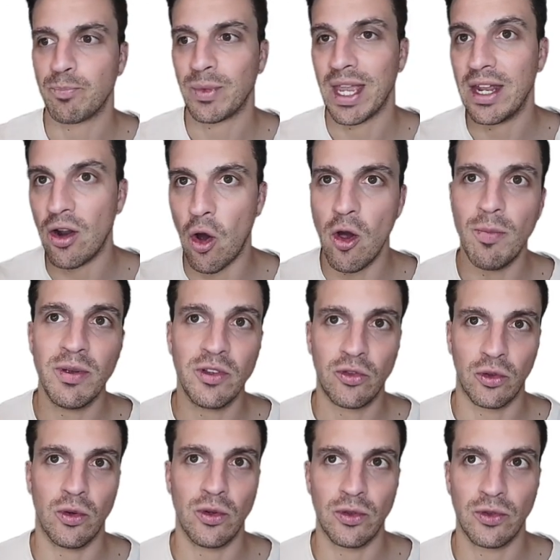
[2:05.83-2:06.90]
And open
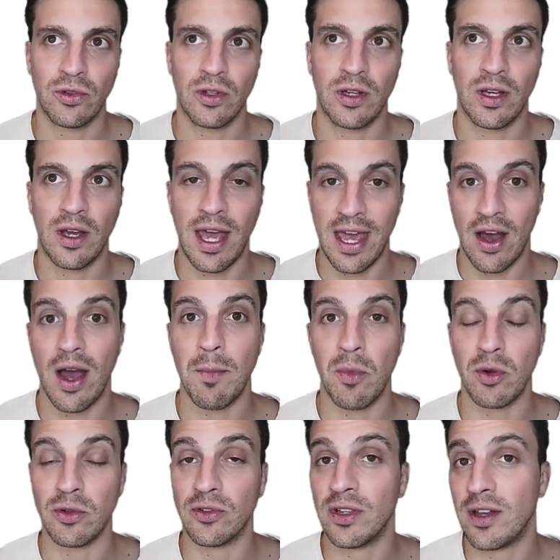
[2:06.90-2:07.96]
source AI
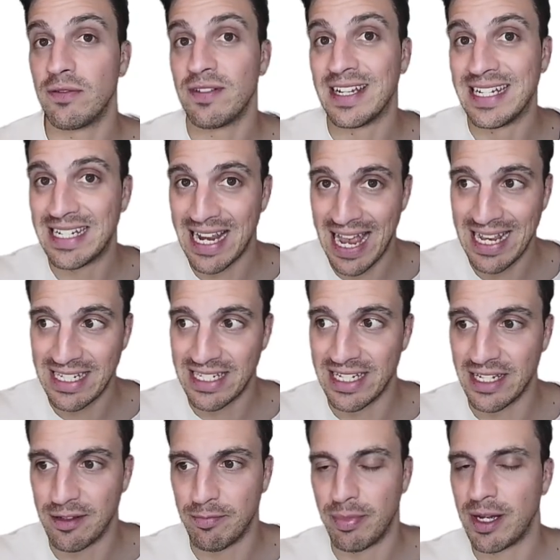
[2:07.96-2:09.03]
models are fantastic,